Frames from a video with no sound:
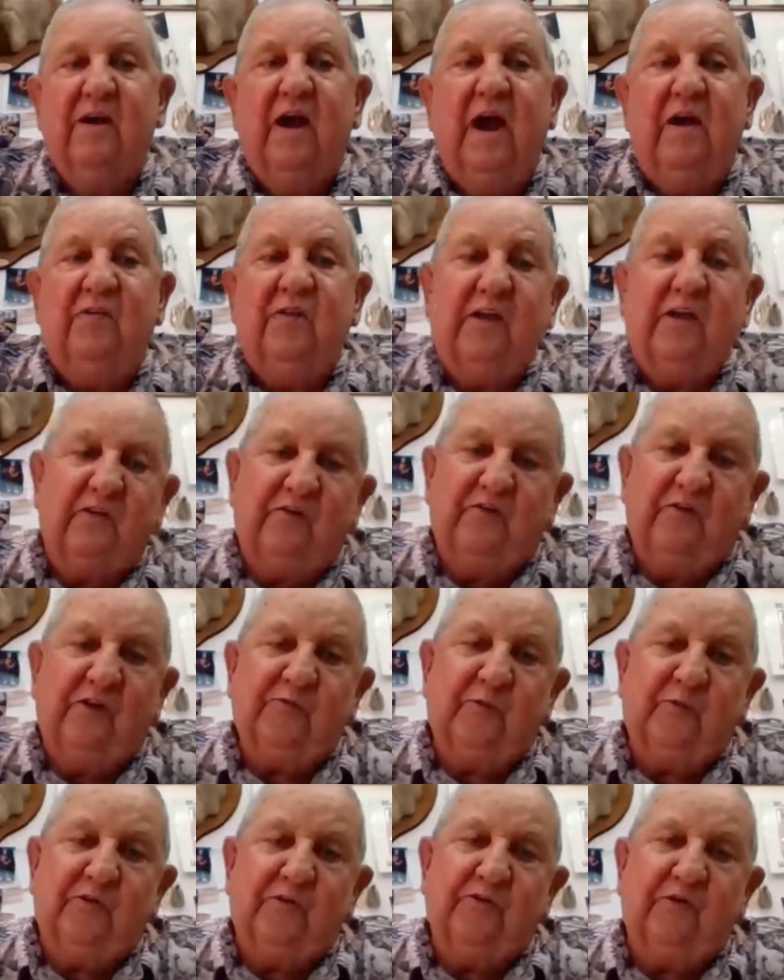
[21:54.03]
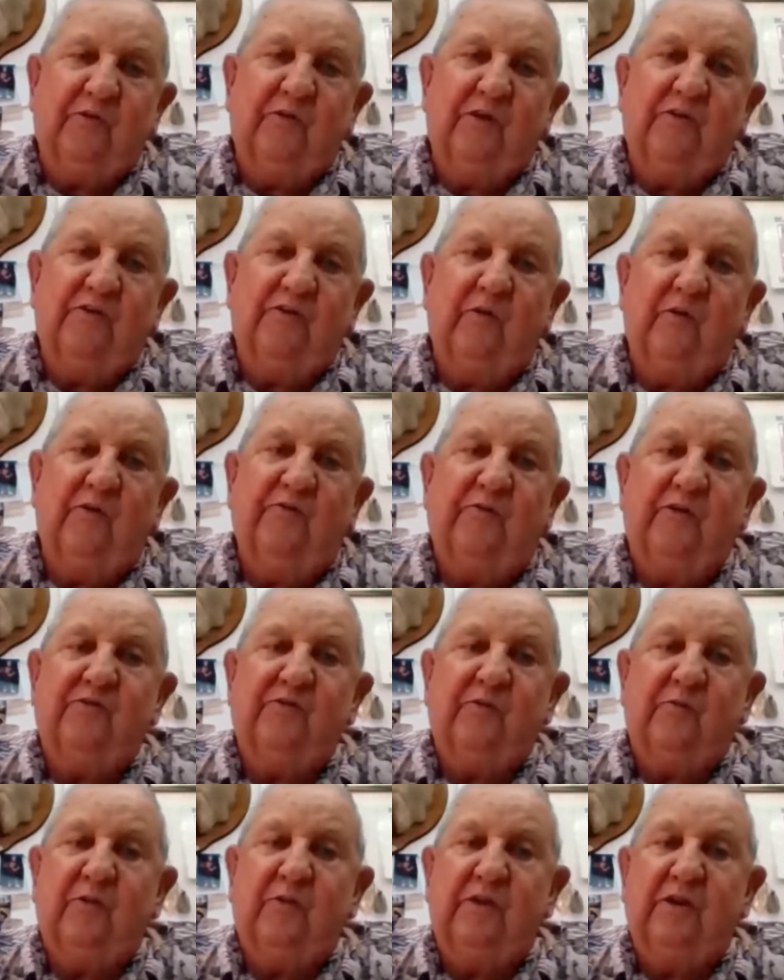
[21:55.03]
I think the fisherman's going to enjoy
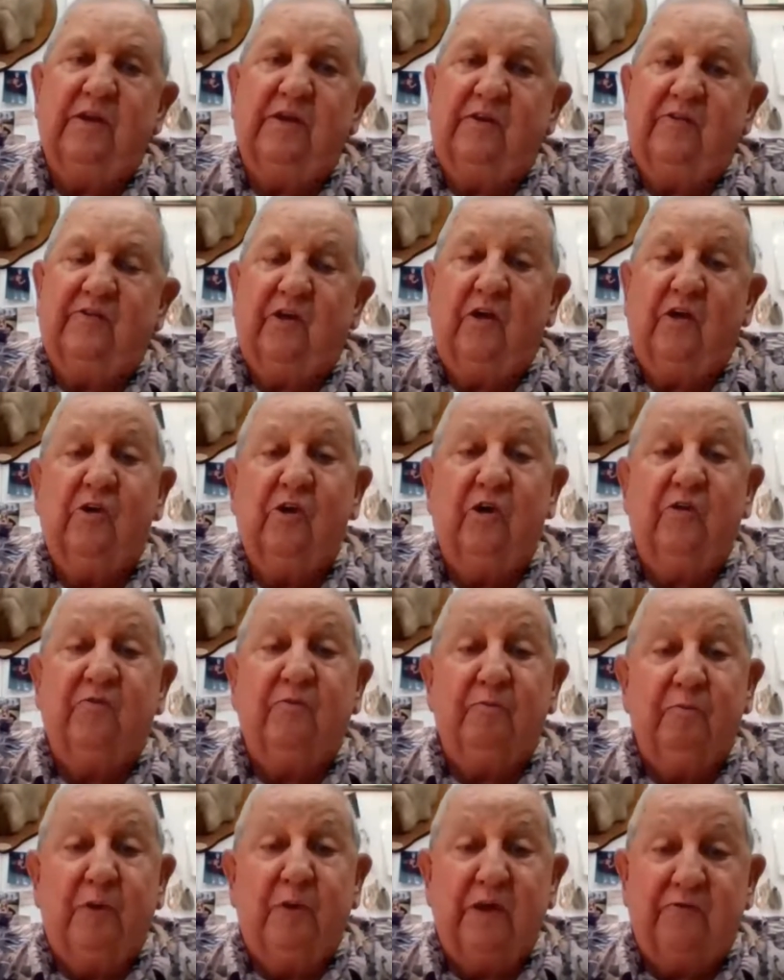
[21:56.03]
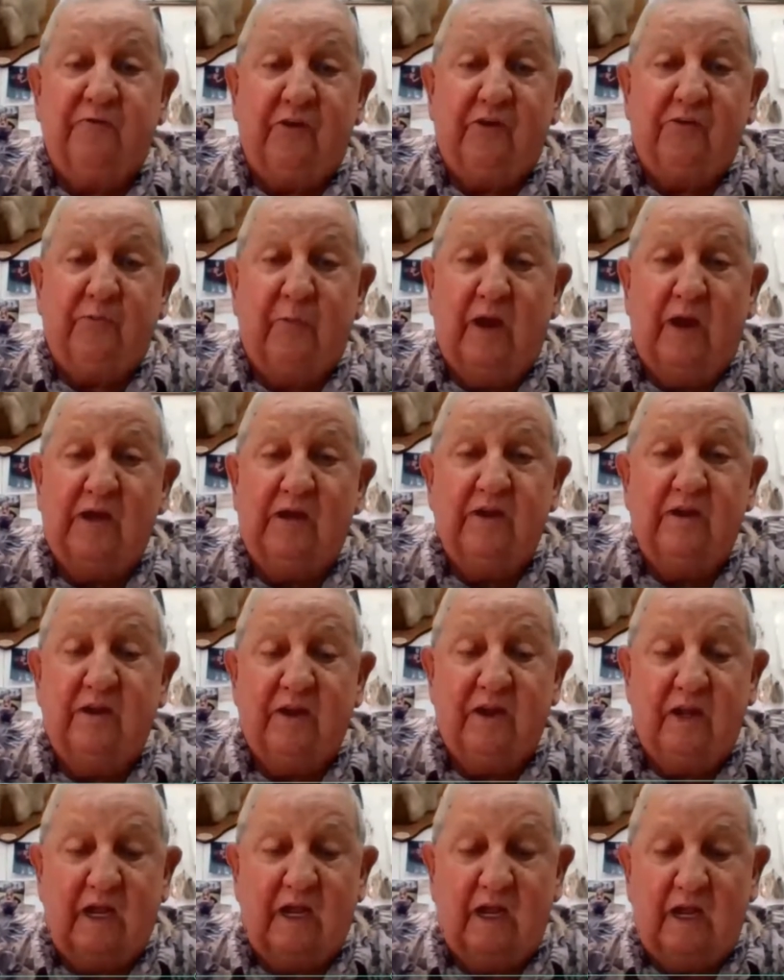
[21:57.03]
fishing with it. It's a good big fish bait,
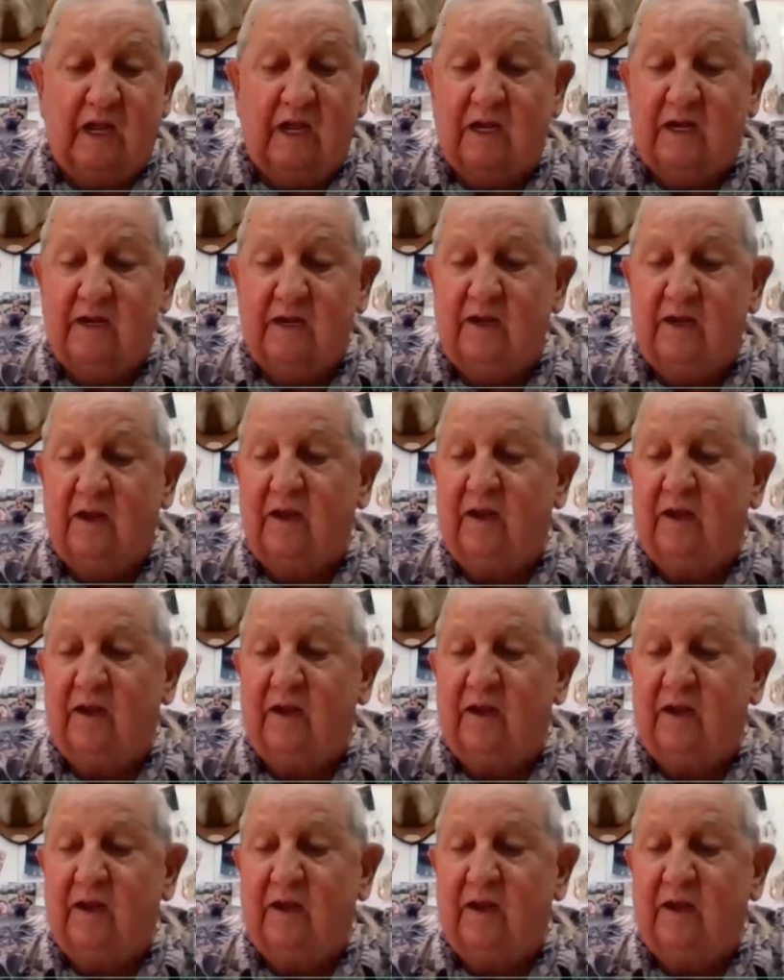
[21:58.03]
and